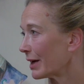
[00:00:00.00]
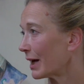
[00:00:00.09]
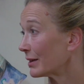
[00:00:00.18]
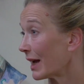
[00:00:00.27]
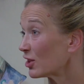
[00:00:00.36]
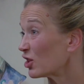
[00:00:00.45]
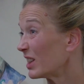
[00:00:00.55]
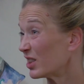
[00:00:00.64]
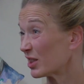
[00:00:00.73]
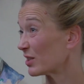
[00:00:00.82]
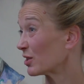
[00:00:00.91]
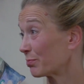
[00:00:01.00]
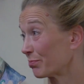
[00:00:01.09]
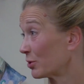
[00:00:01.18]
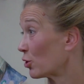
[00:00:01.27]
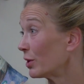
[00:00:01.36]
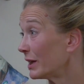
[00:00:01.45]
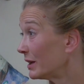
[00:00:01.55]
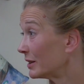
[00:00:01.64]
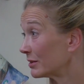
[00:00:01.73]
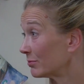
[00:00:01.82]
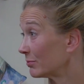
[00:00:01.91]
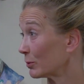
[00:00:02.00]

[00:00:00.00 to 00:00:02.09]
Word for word: and actually just the colleagues.